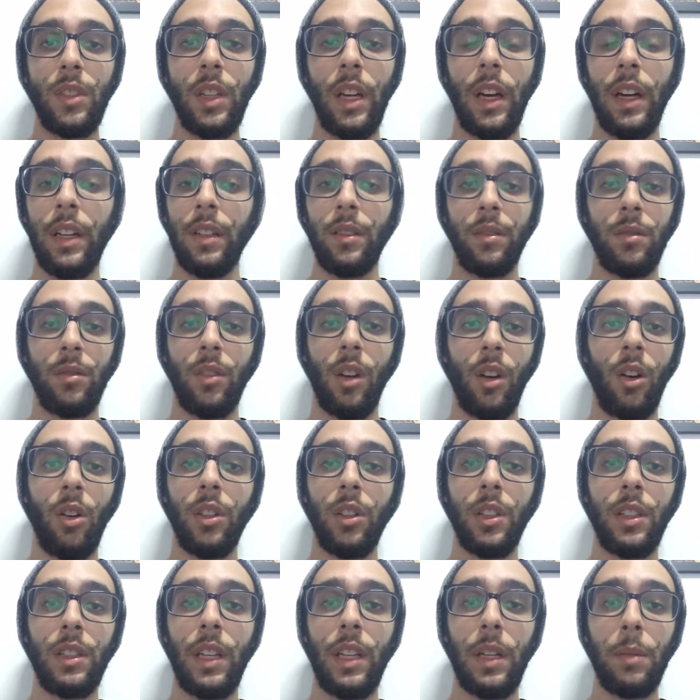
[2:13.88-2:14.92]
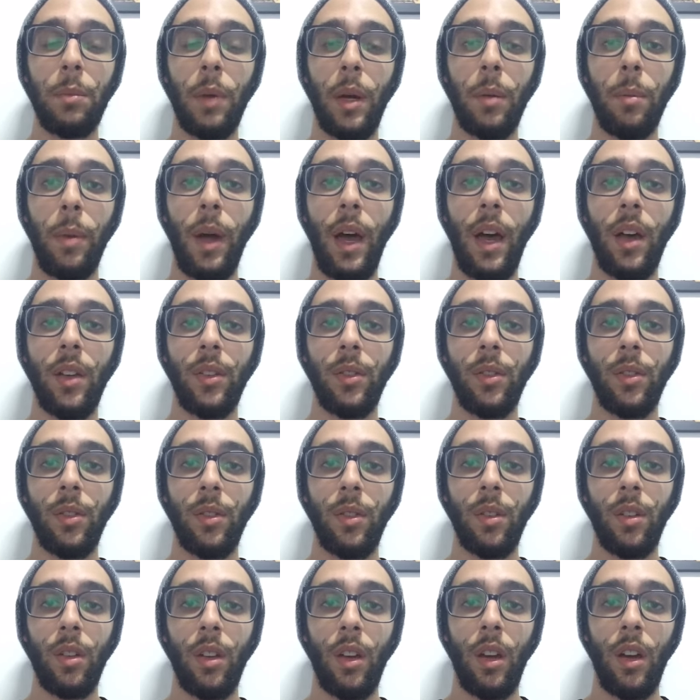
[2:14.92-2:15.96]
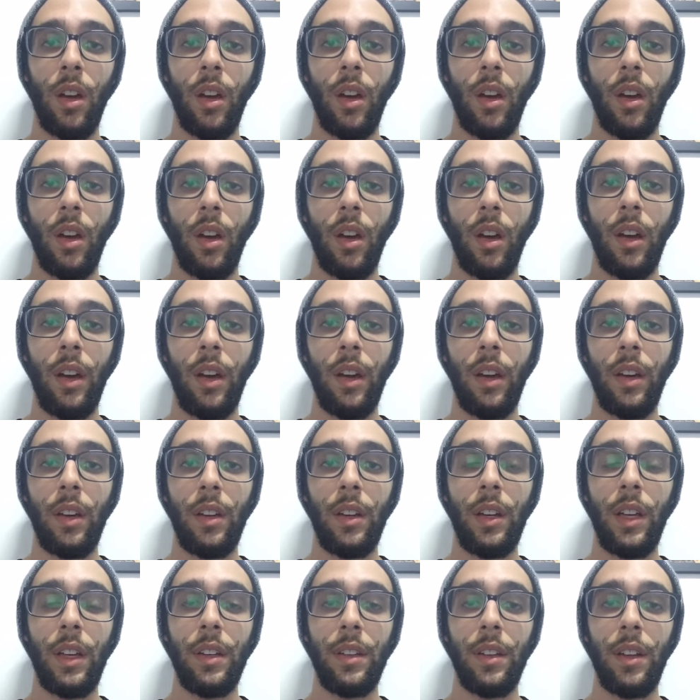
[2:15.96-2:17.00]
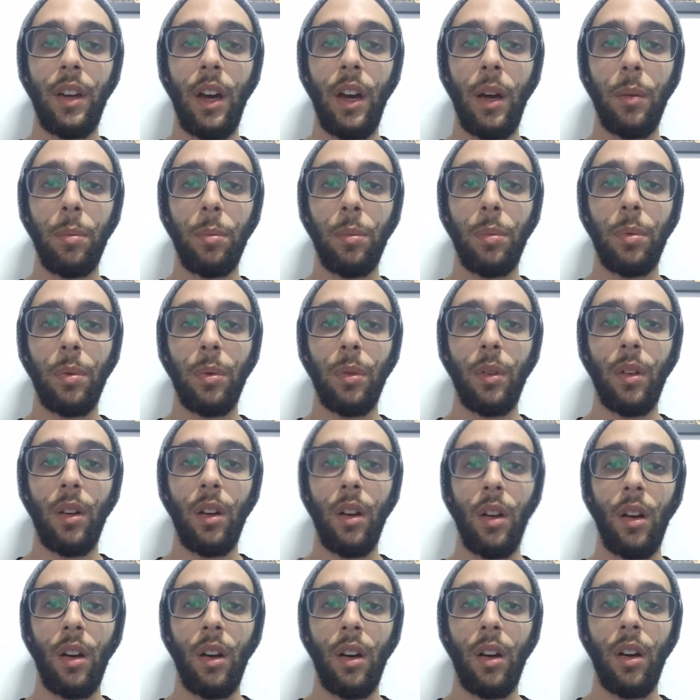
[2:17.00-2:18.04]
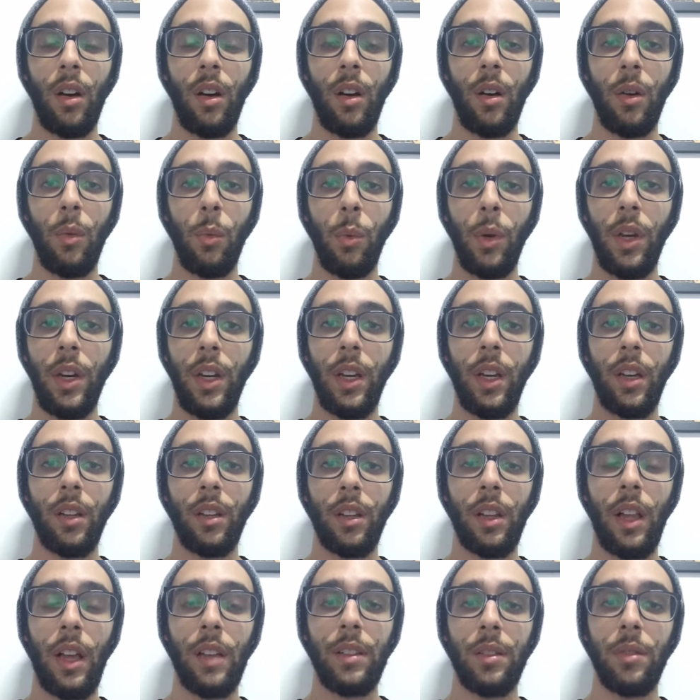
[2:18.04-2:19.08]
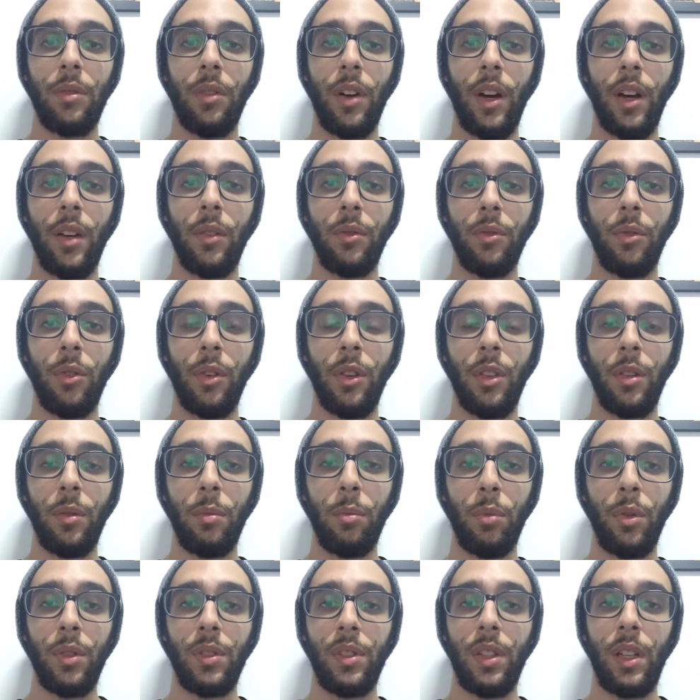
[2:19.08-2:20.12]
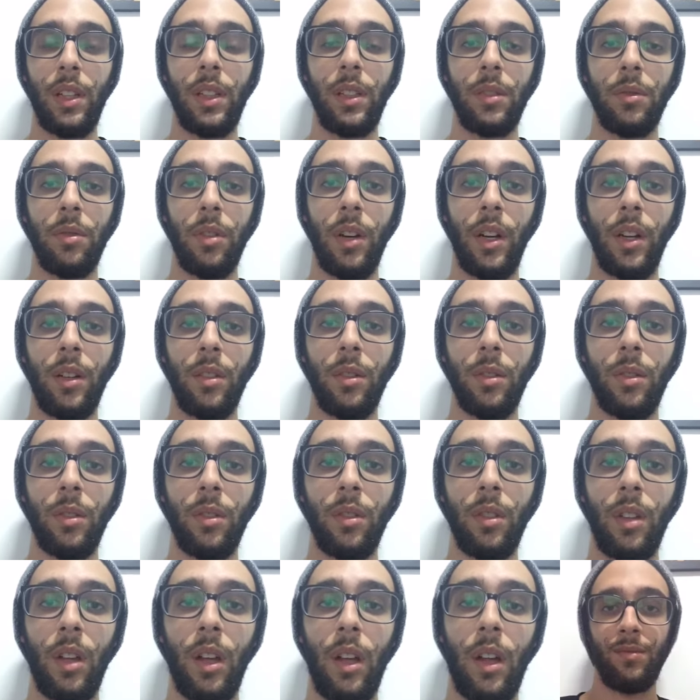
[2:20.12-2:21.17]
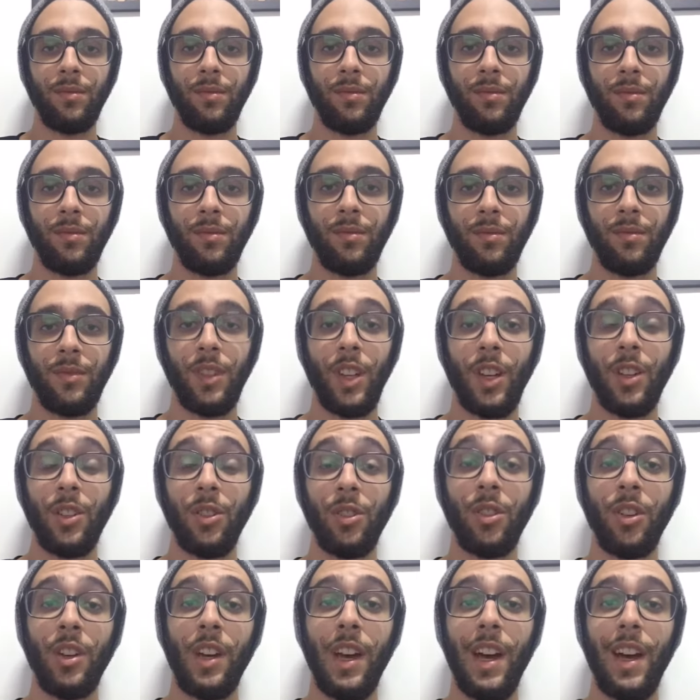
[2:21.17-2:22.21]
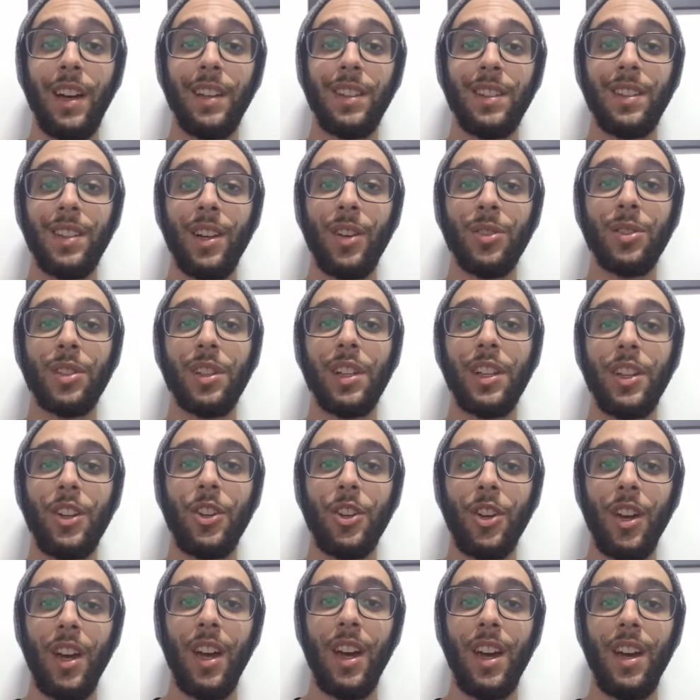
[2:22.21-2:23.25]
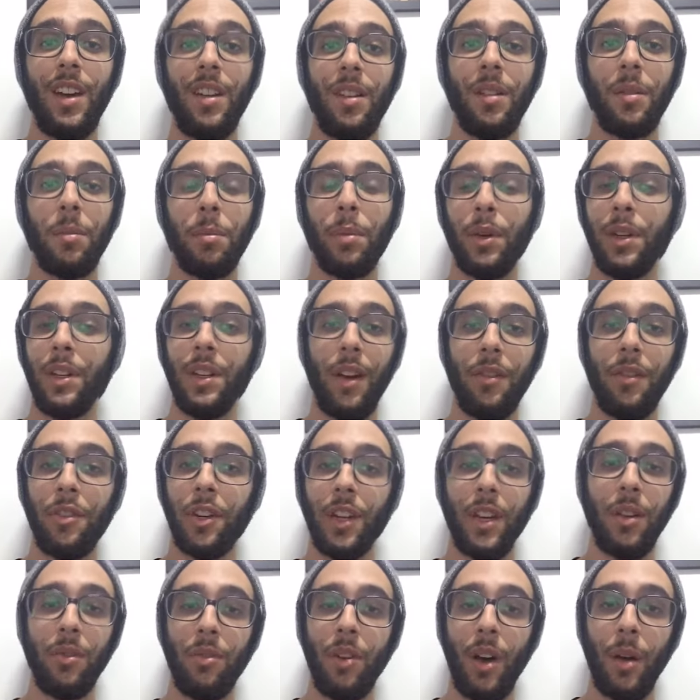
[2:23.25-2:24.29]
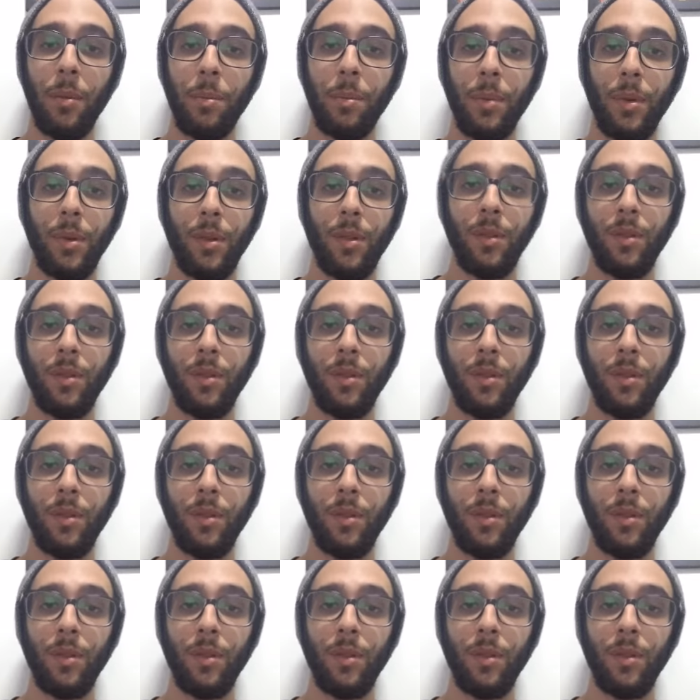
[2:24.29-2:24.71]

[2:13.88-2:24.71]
I only did my best and ended up winning and classifying for the Brazilian finals. So yeah, it sounds cliché, but never give up.